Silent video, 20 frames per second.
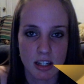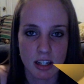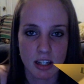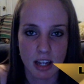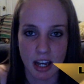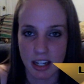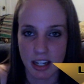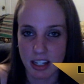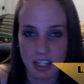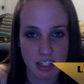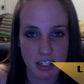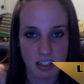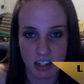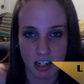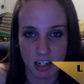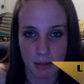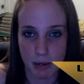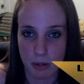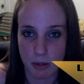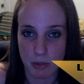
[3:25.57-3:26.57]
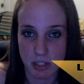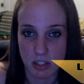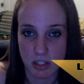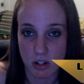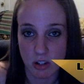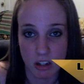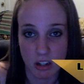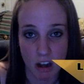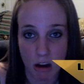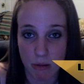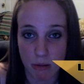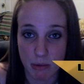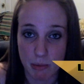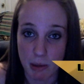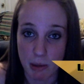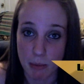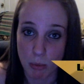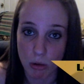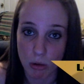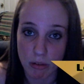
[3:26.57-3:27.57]
Girl. I can't talk about what's going on
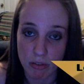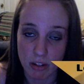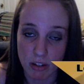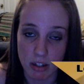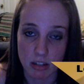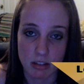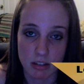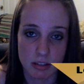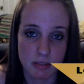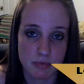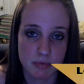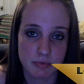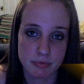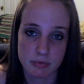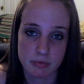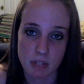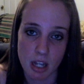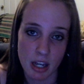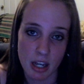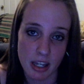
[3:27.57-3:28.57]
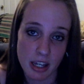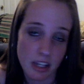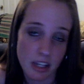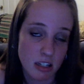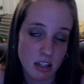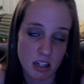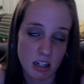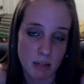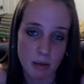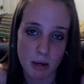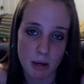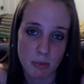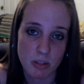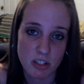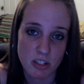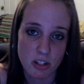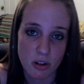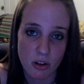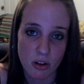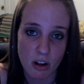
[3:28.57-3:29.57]
with my boyfriend. I can't talk about
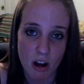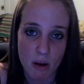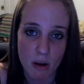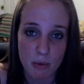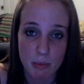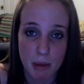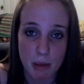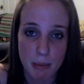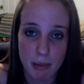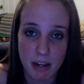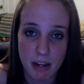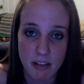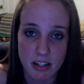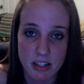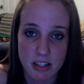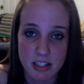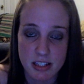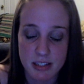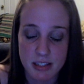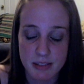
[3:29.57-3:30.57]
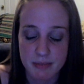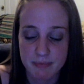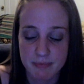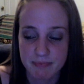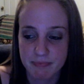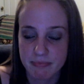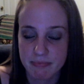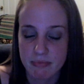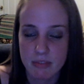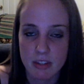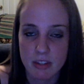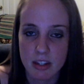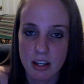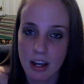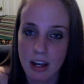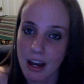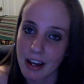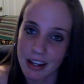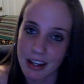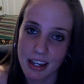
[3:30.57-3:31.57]
what's going on with my parents.
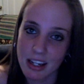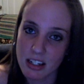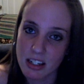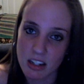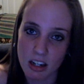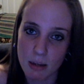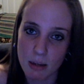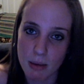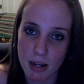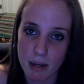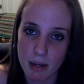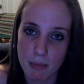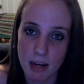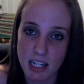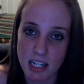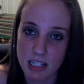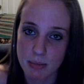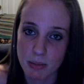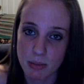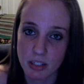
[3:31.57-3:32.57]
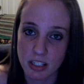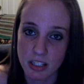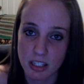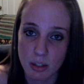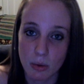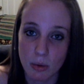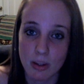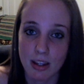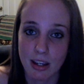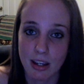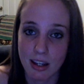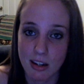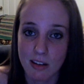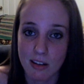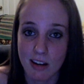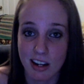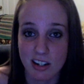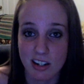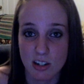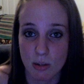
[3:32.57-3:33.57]
I can't talk about a possible deal with the
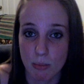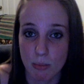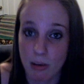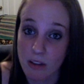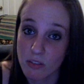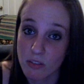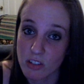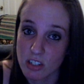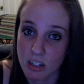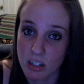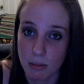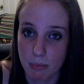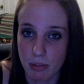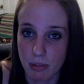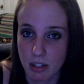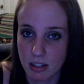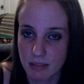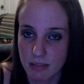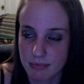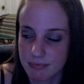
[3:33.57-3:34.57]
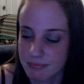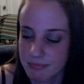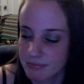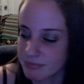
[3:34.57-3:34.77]
International Beverage Company.